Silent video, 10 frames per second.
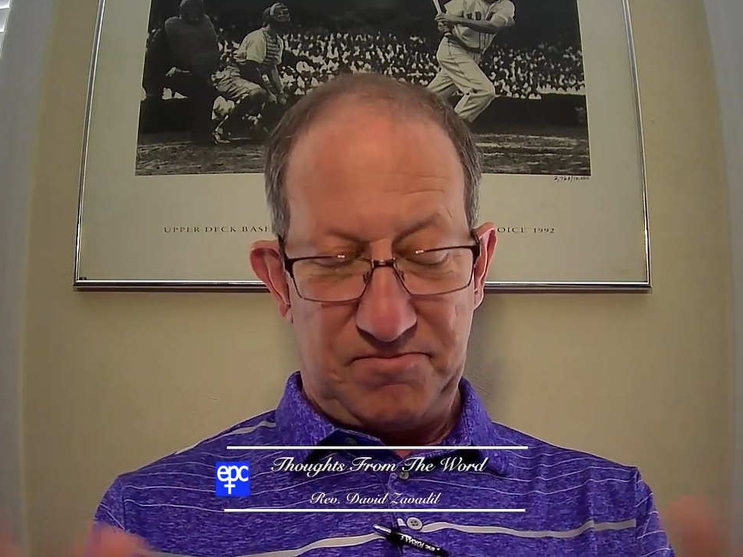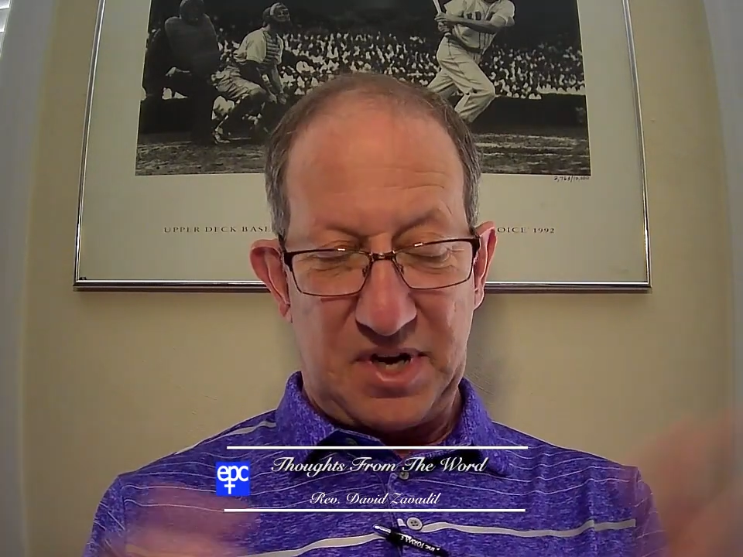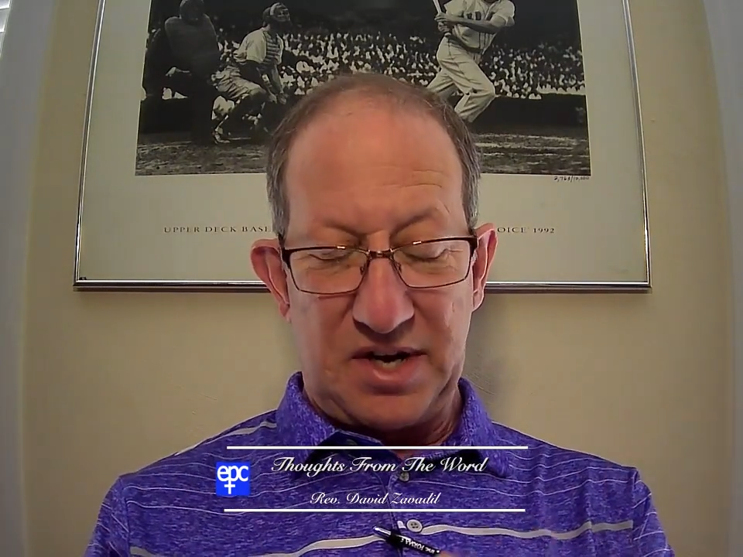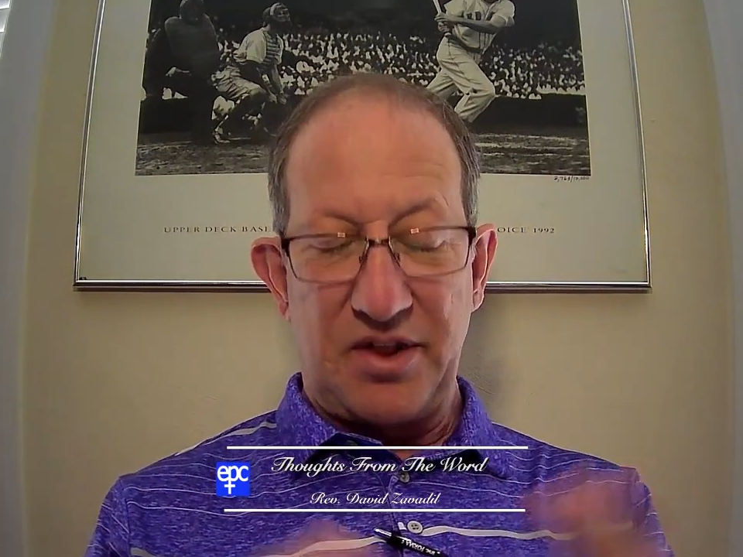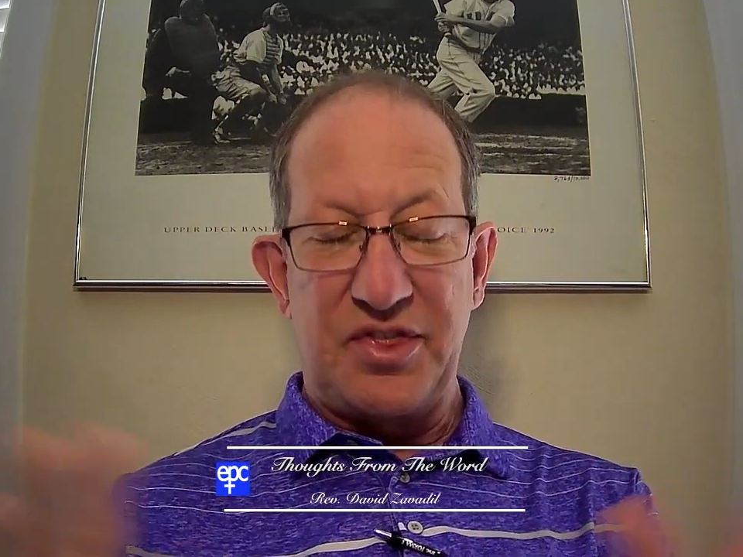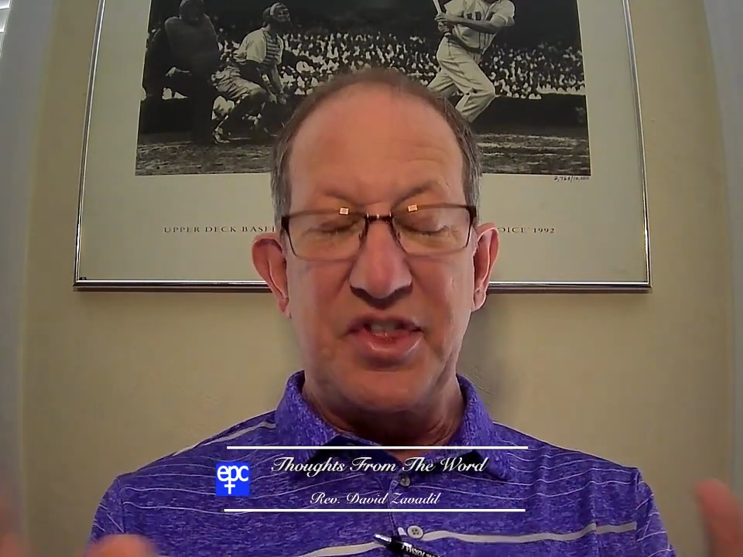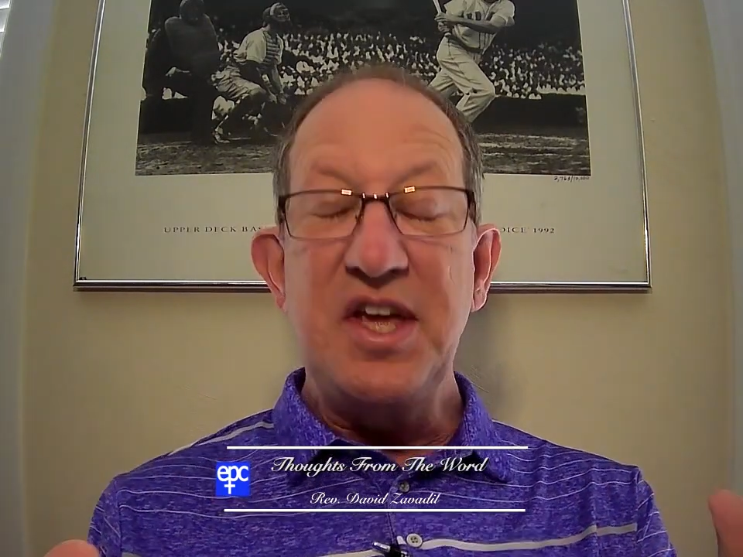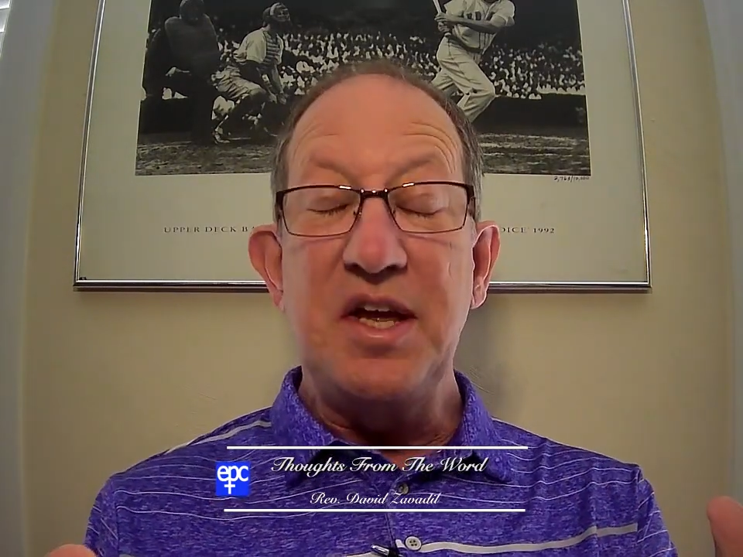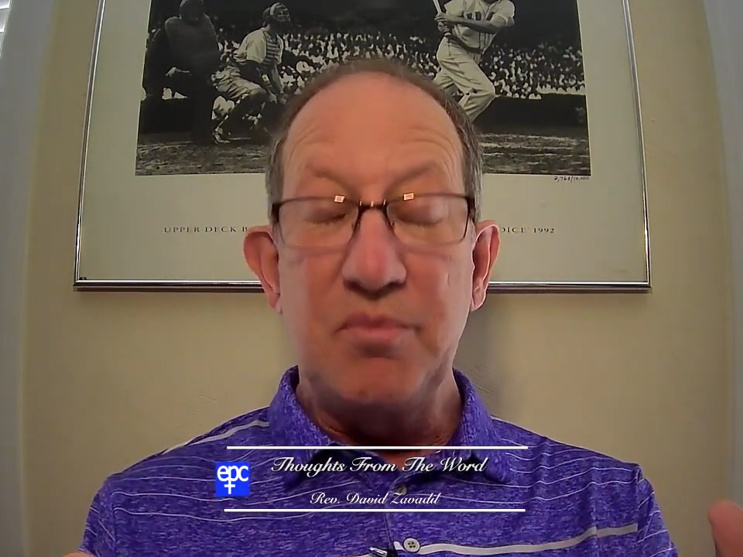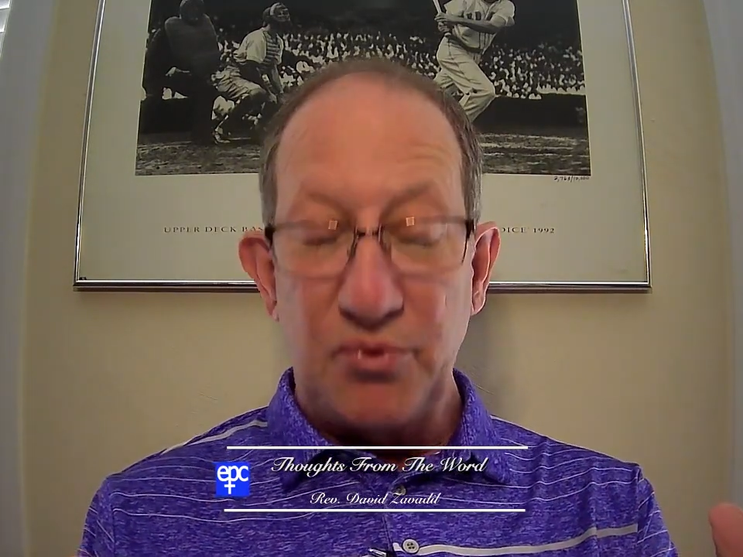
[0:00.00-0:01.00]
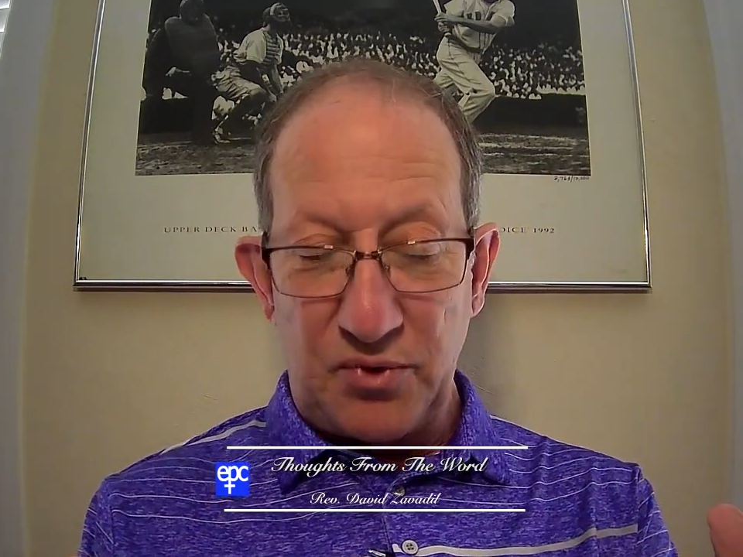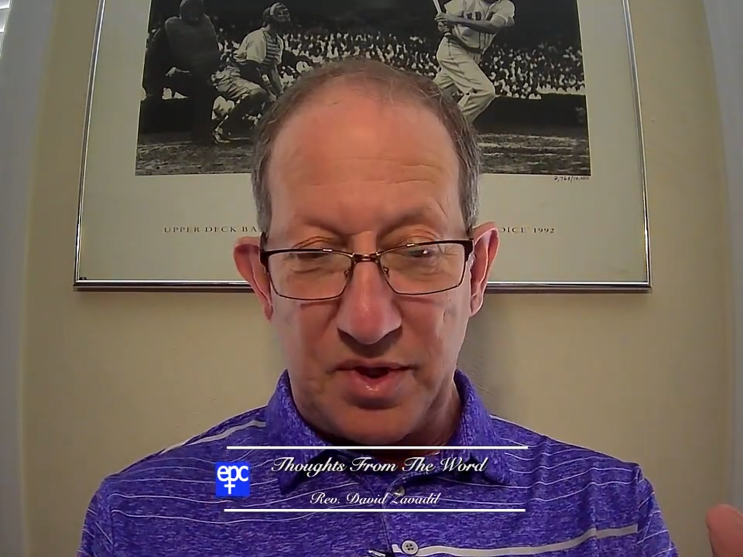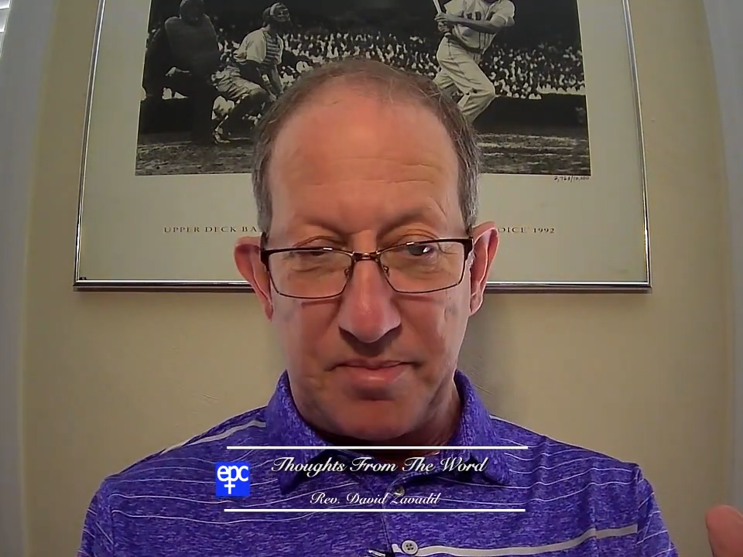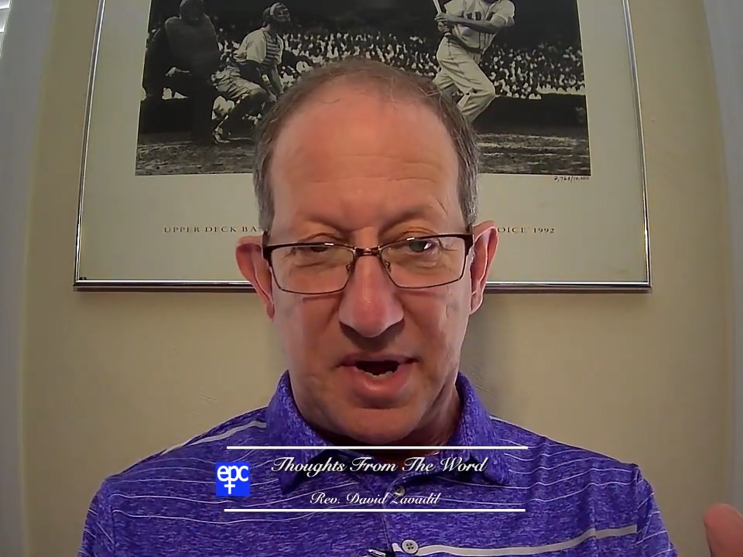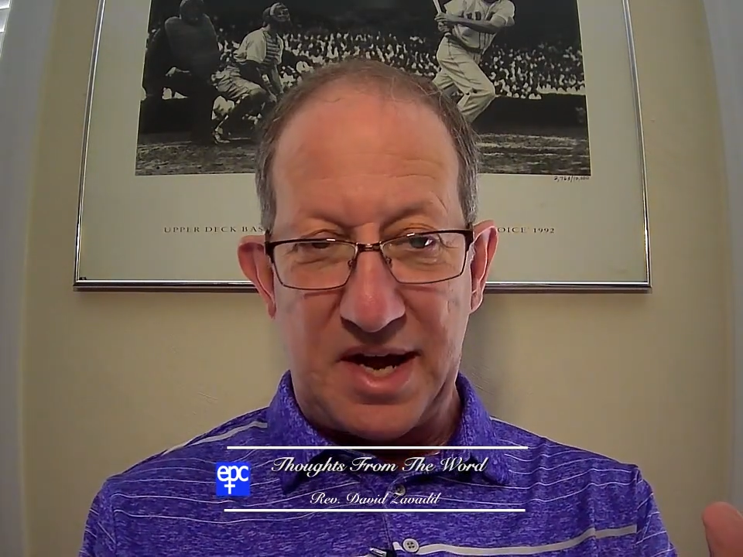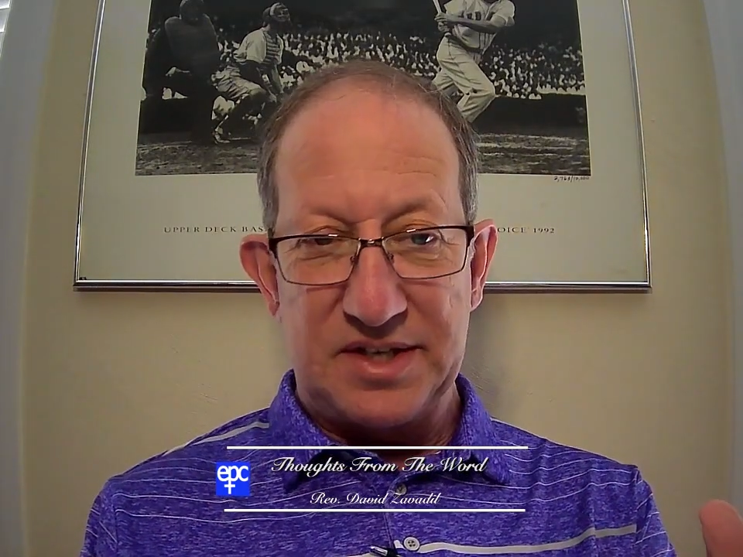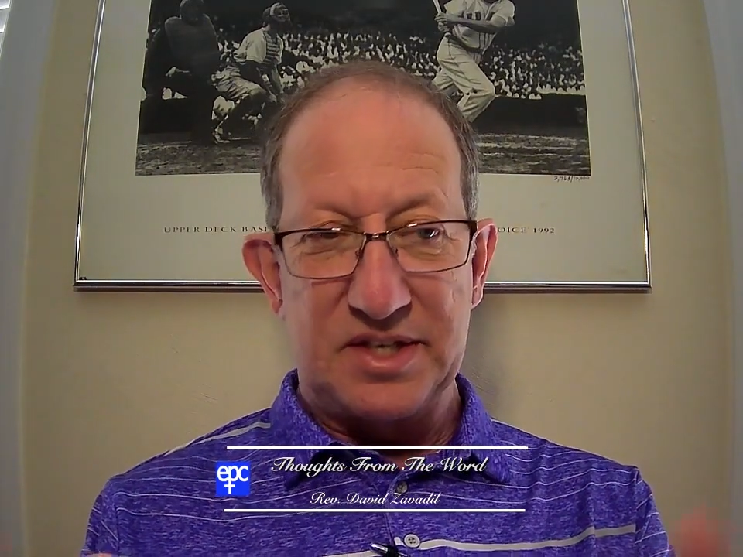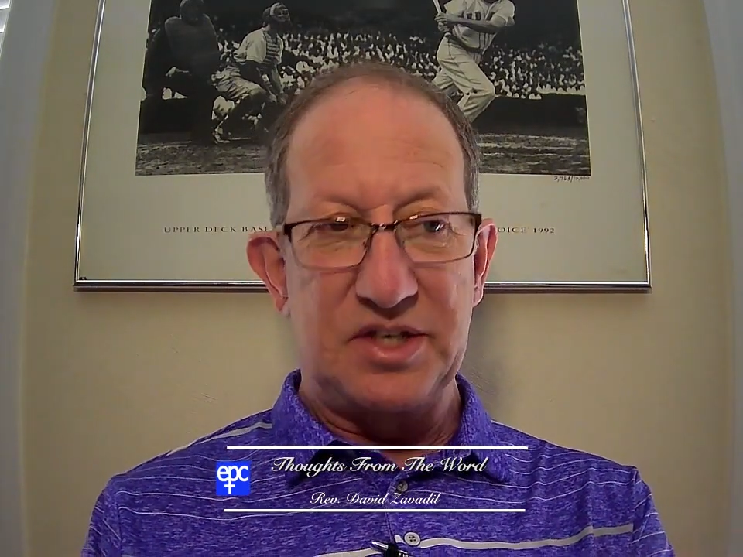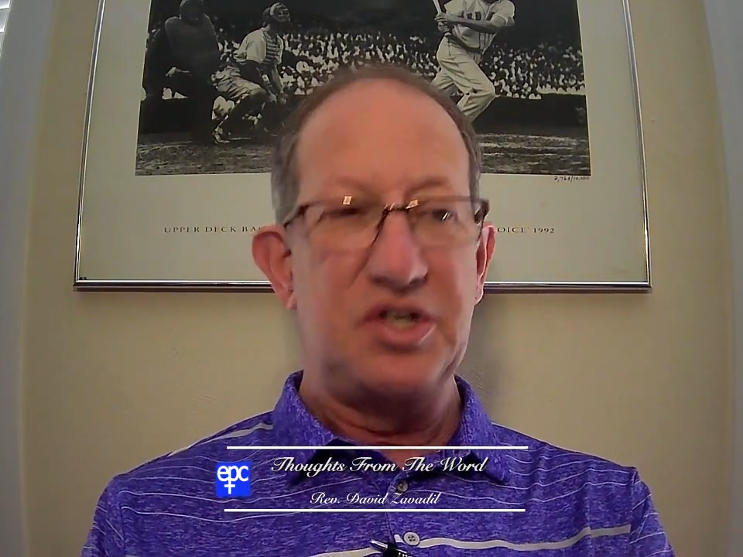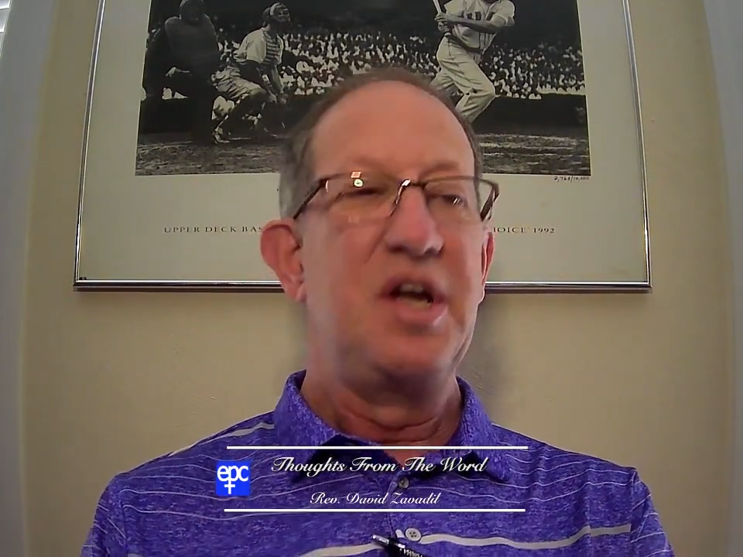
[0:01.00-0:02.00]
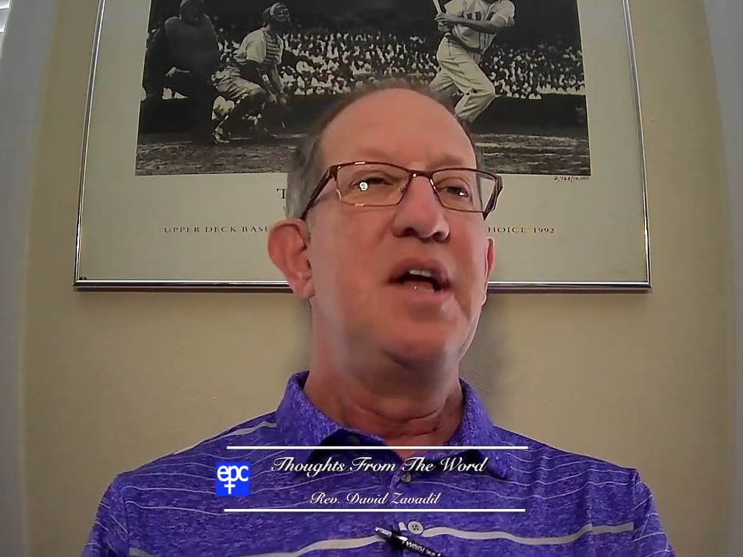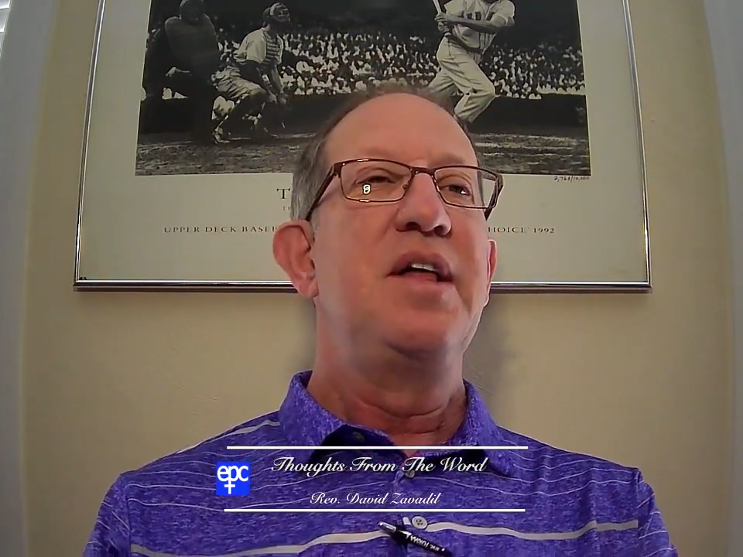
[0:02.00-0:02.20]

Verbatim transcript: kind of theme for the passage.